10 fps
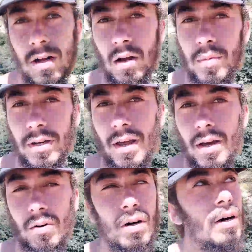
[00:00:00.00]
I'm here
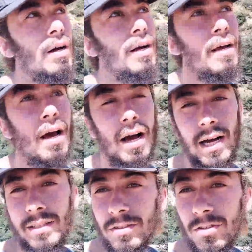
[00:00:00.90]
now,
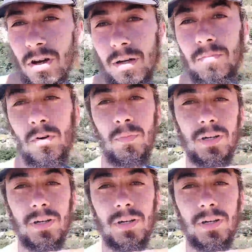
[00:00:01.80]
and the time on my